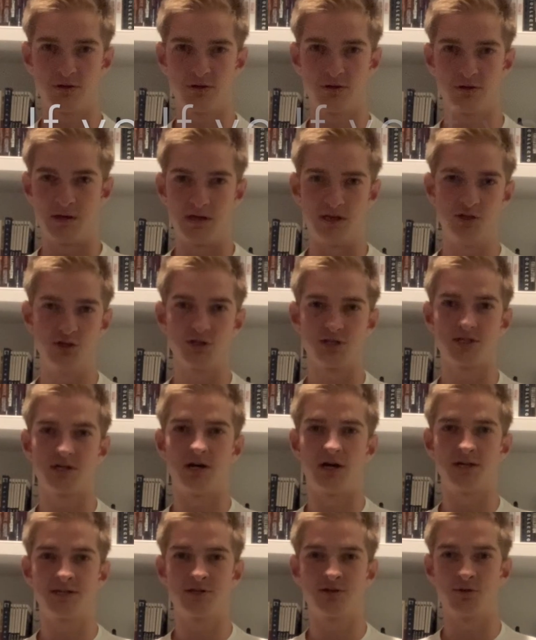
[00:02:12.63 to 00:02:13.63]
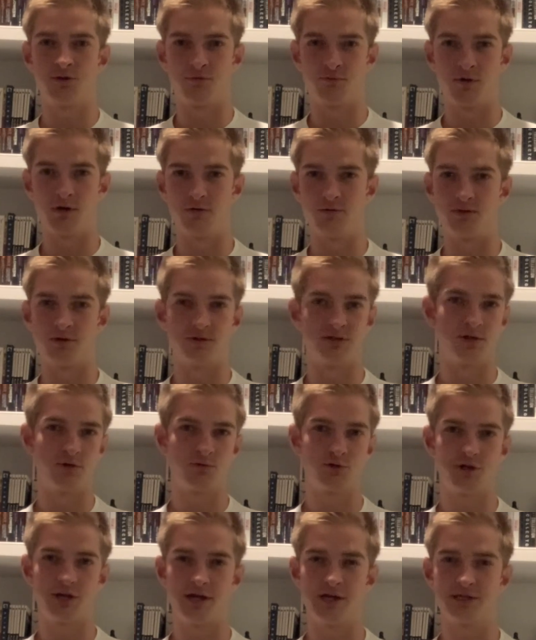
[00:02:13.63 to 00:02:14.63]
he just cuts her throat. There's no
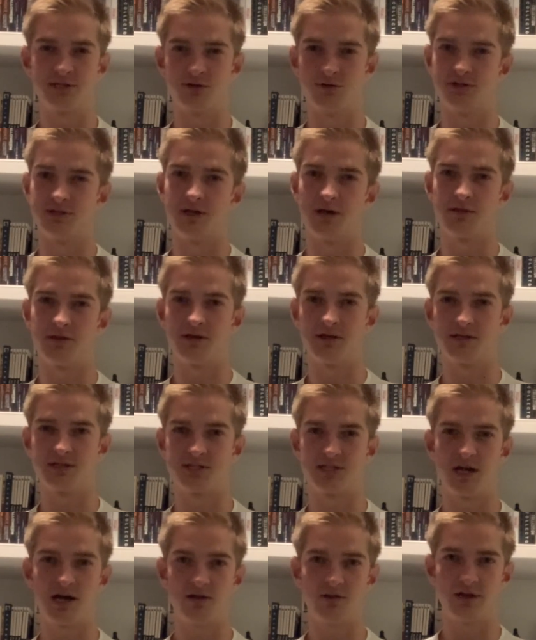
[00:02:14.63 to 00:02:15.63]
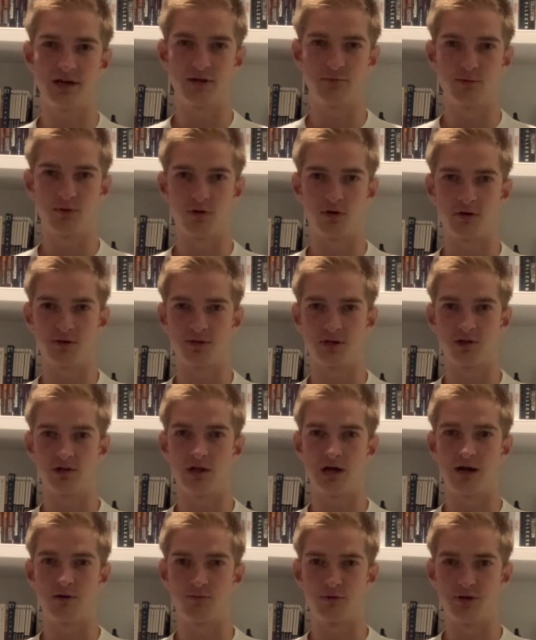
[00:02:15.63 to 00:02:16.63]
chase, there's nothing. It's not like with Art the
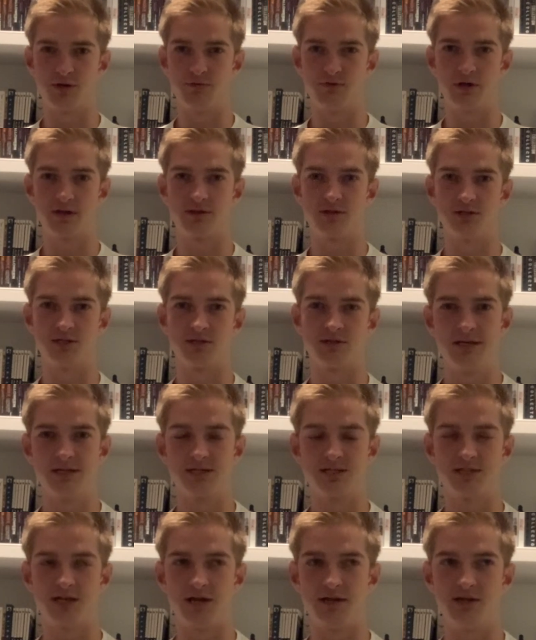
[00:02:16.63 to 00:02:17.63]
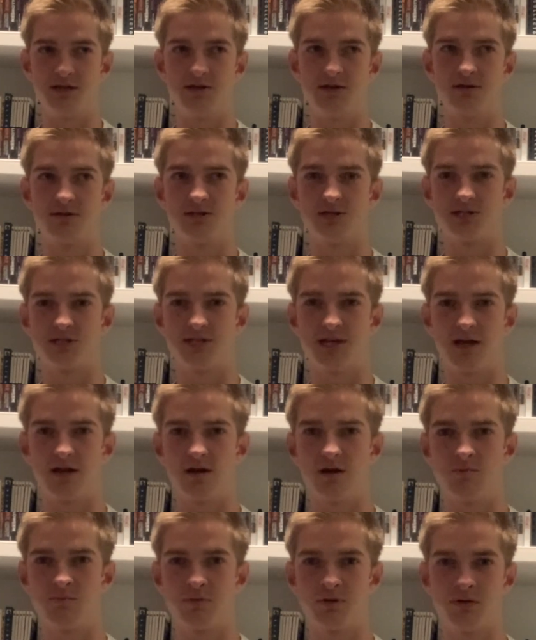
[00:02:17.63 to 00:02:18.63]
Clown where you get this steady
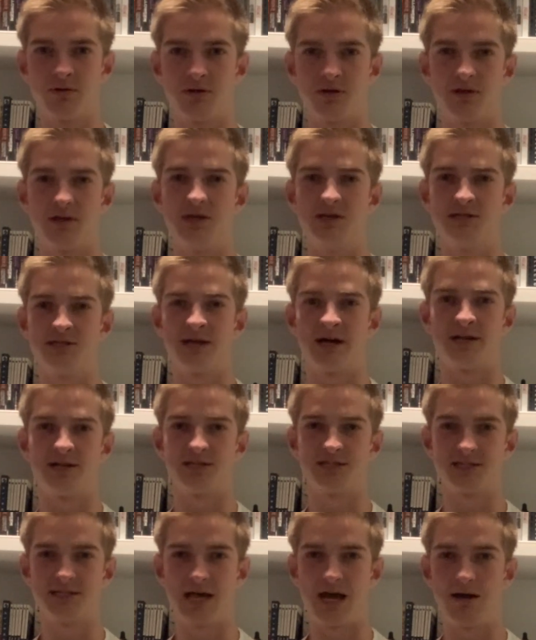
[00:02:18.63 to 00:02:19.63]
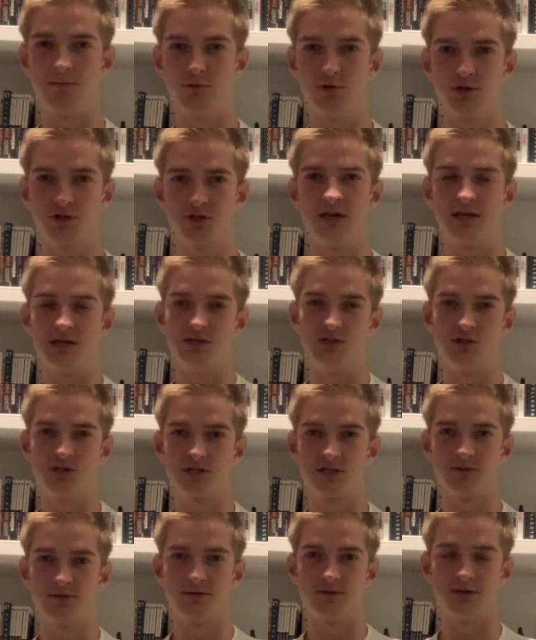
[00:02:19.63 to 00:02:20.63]
setup. He's not established. He just
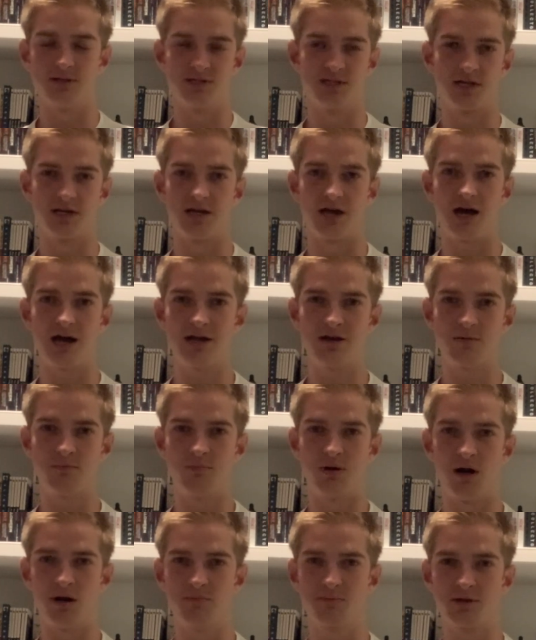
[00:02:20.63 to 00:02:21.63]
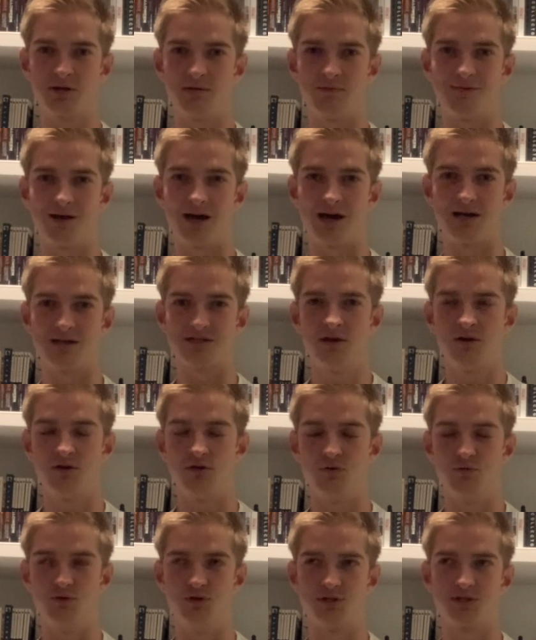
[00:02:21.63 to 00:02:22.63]
is a guy in a pumpkin mask
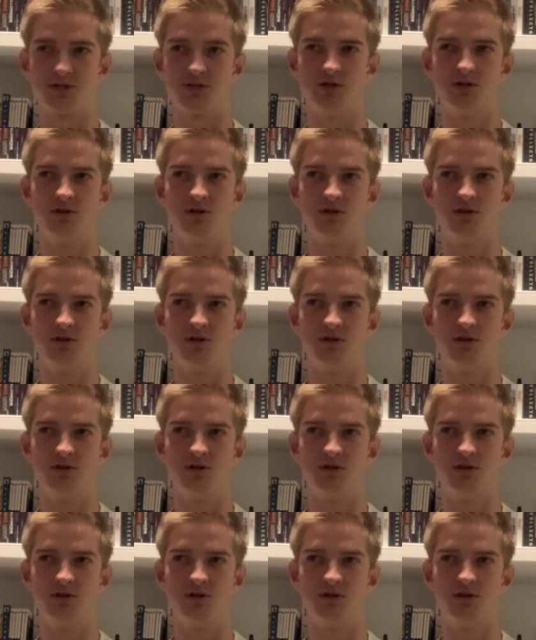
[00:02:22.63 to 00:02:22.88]
who just